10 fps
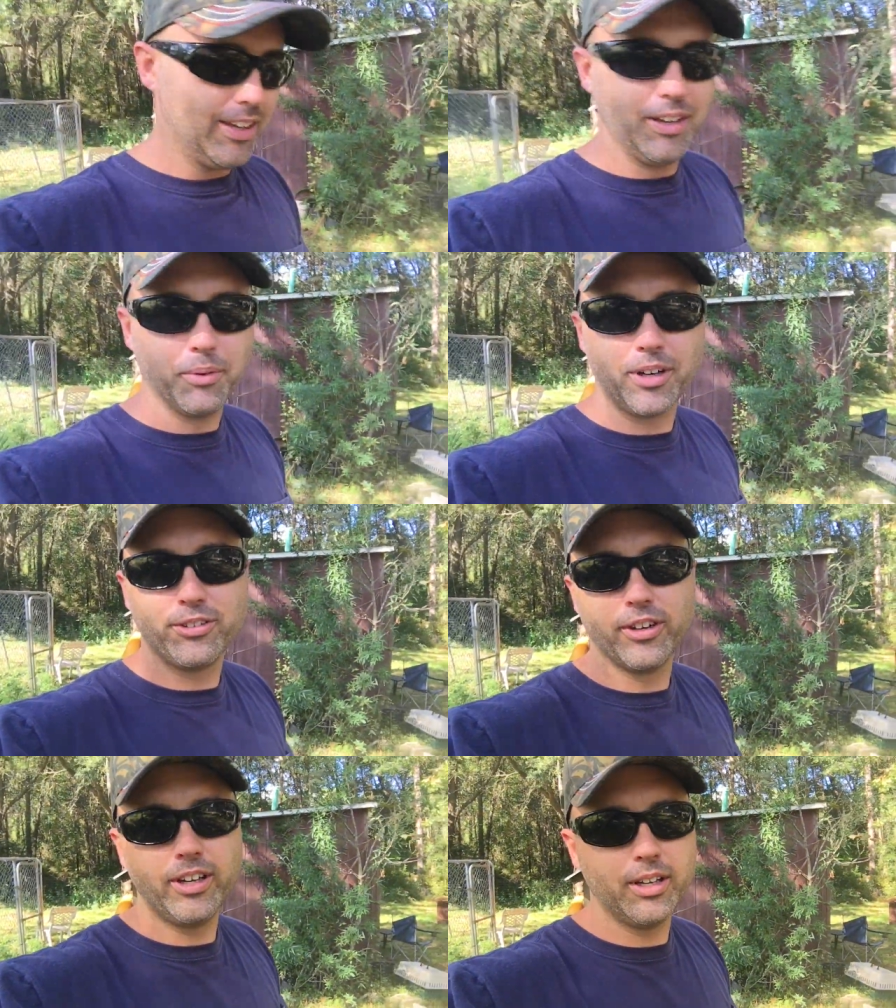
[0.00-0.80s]
it works
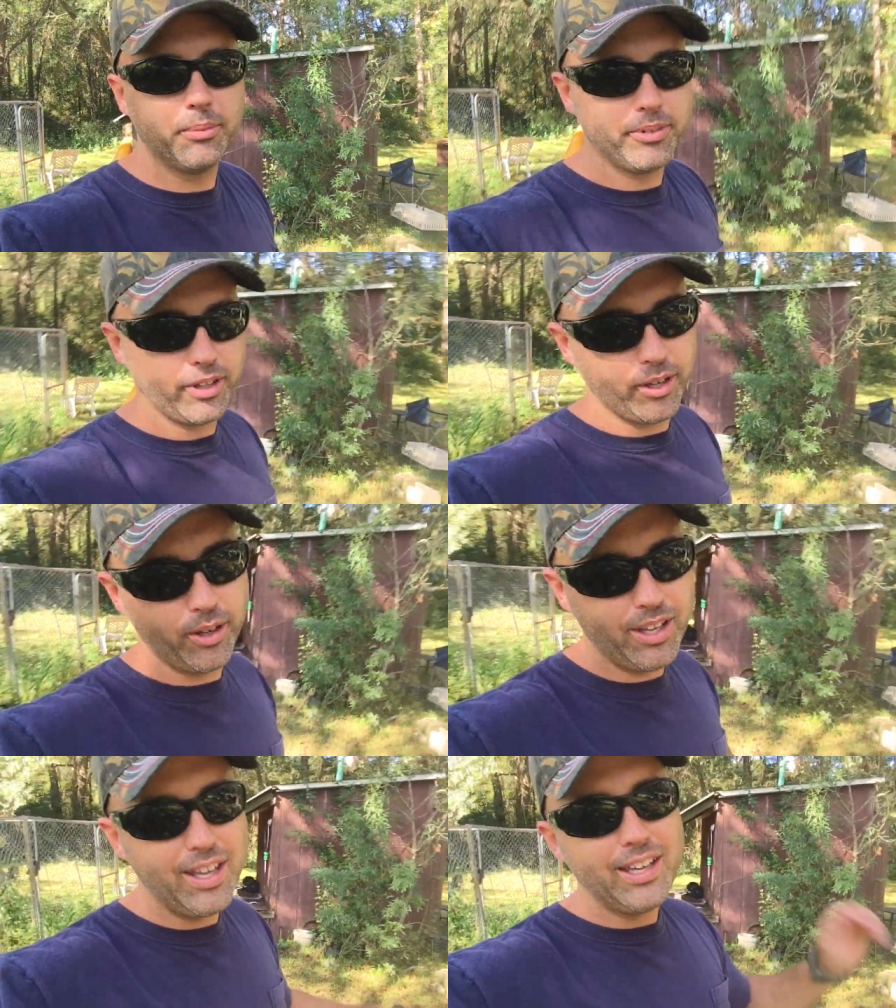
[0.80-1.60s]
for him
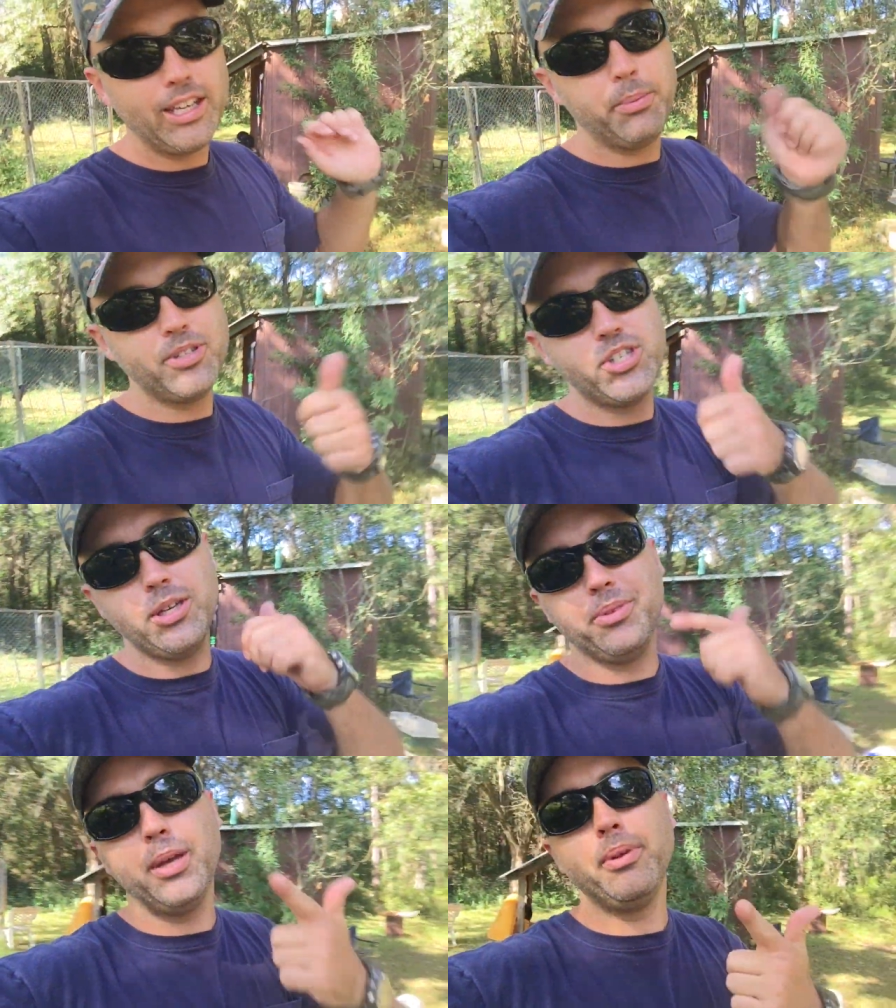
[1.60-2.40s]
so keep it
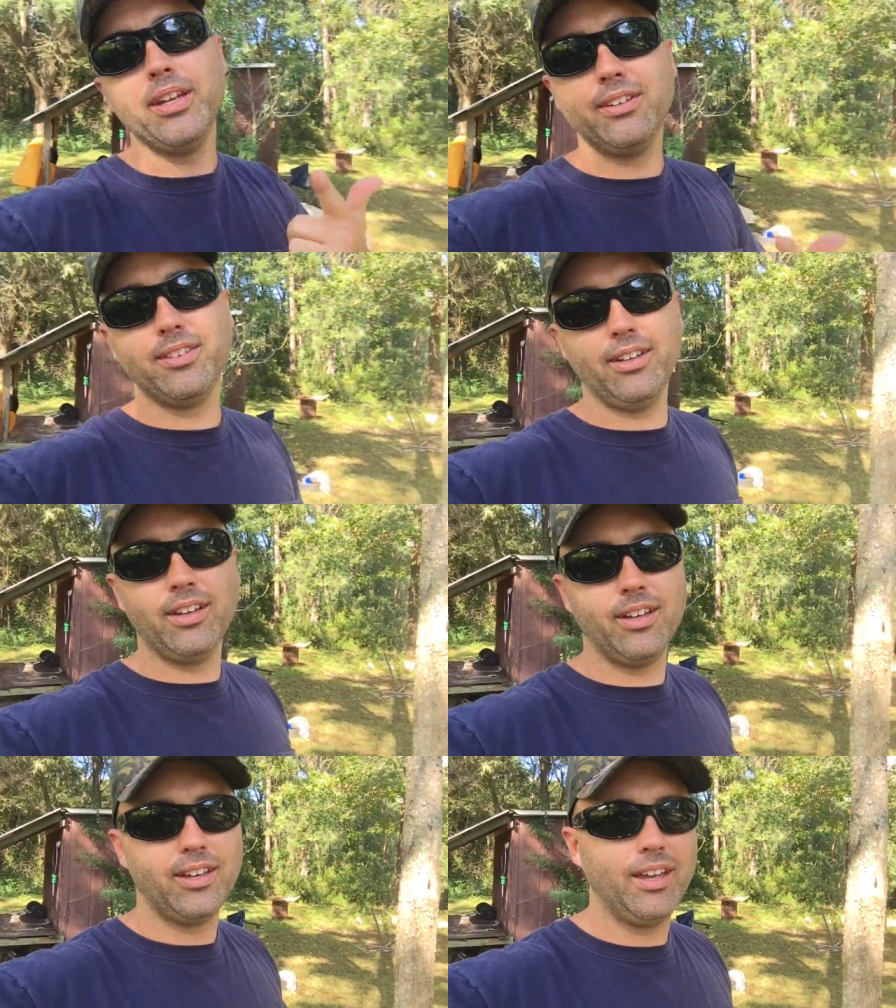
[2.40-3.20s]
cheap keep it easy
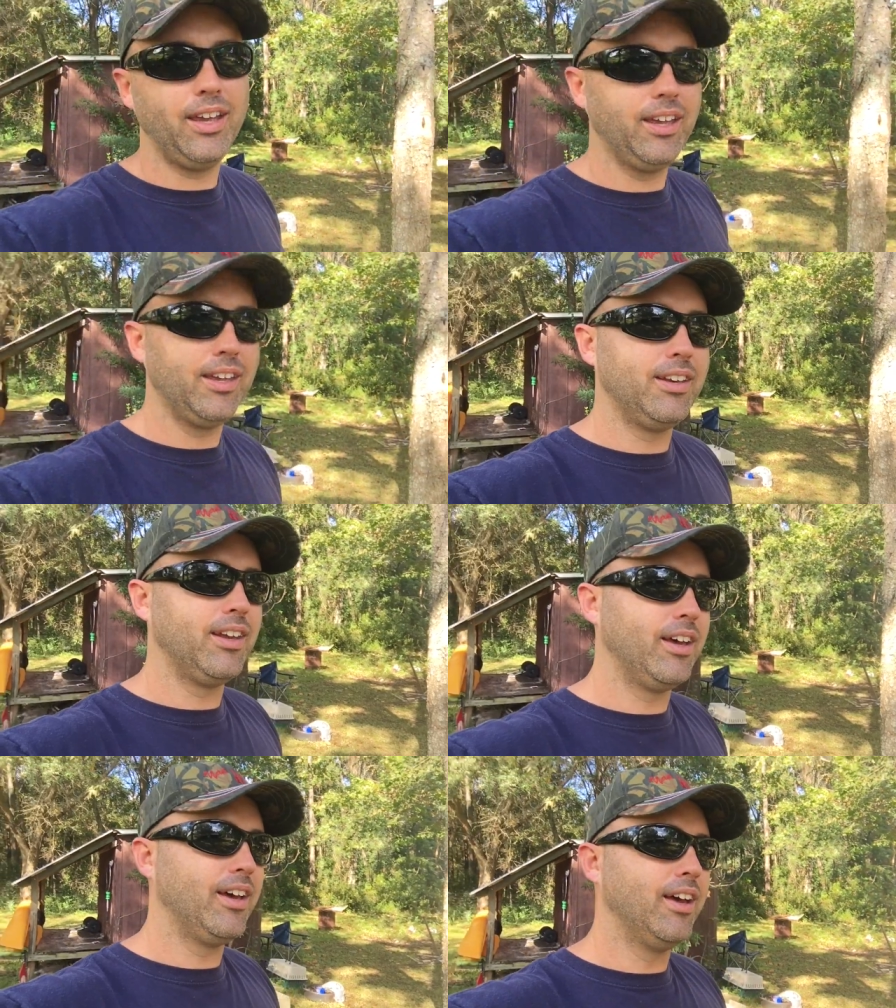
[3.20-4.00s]
and
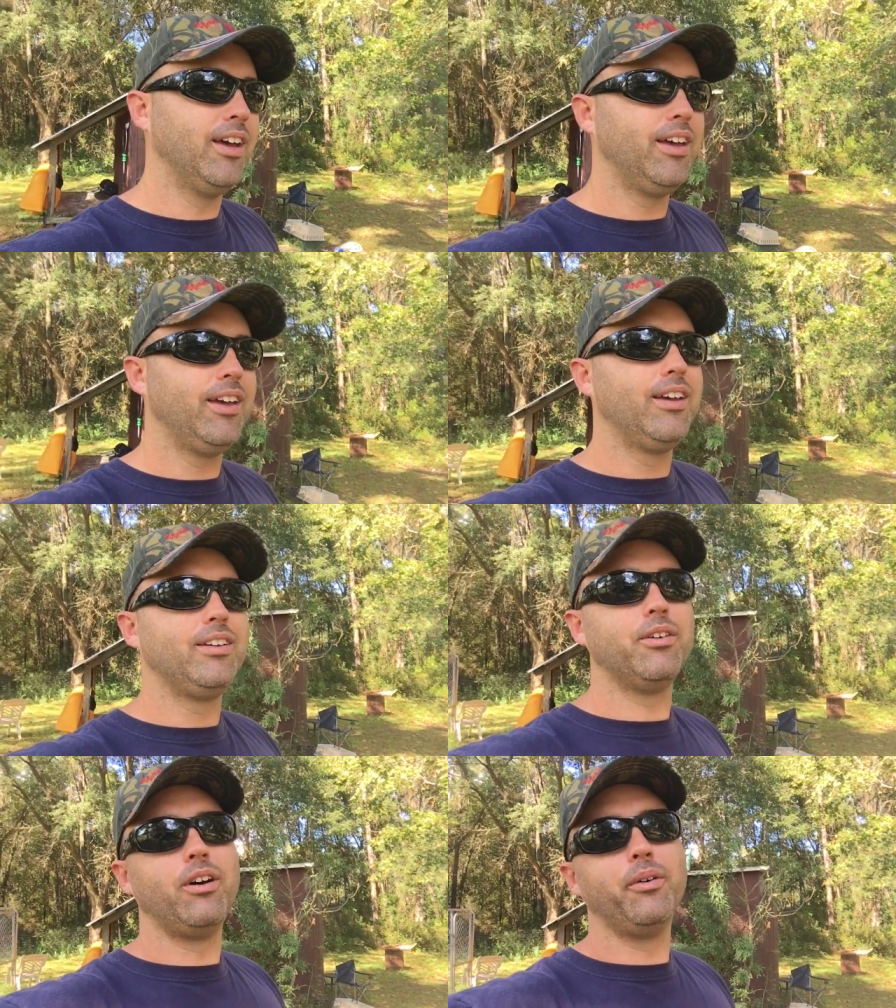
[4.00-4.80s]
uh,
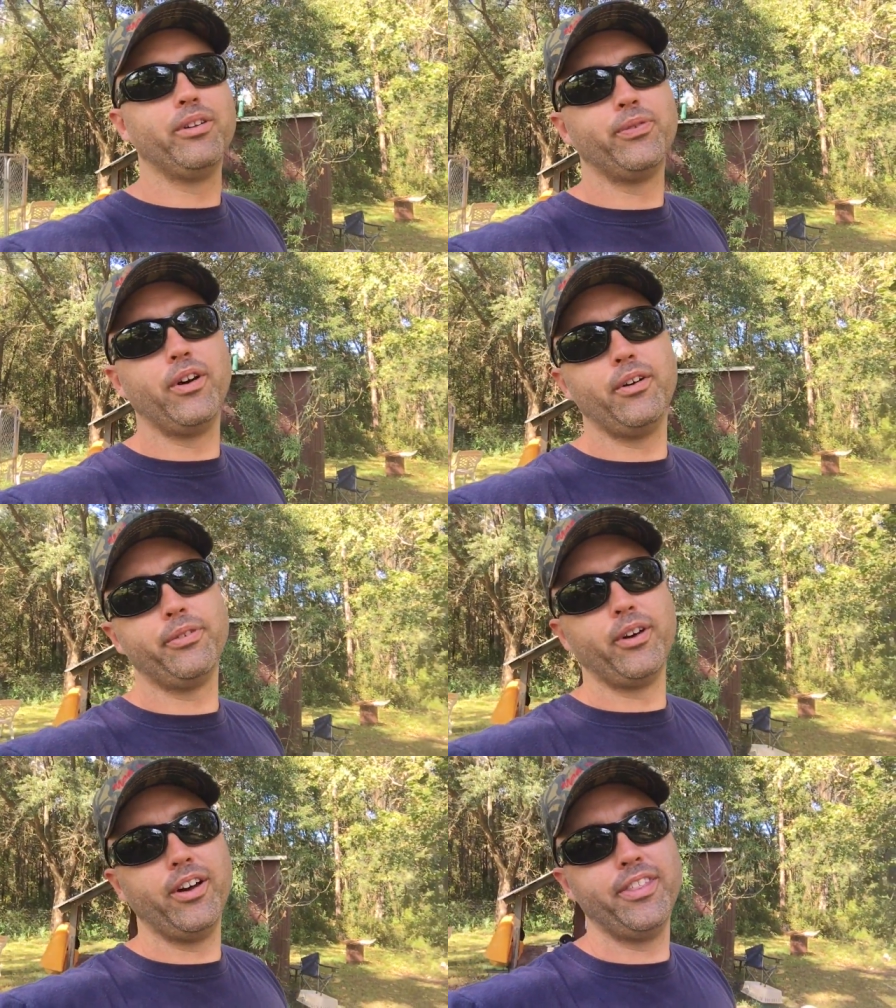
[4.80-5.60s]
don't always fall for all